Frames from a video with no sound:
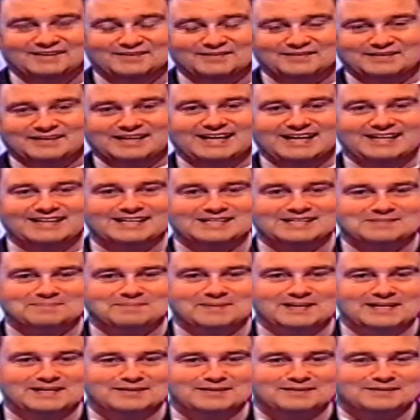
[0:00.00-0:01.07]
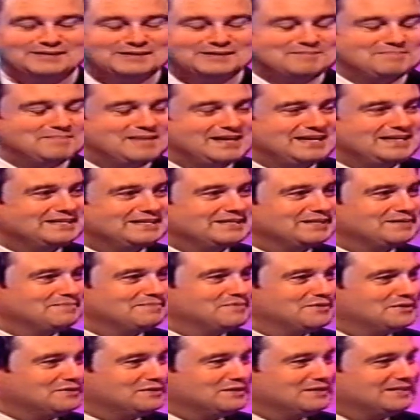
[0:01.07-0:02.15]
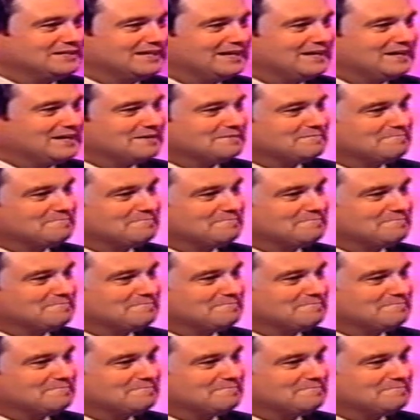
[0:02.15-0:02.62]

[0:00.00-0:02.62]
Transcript: OK, that's Peter looking mean and moody there.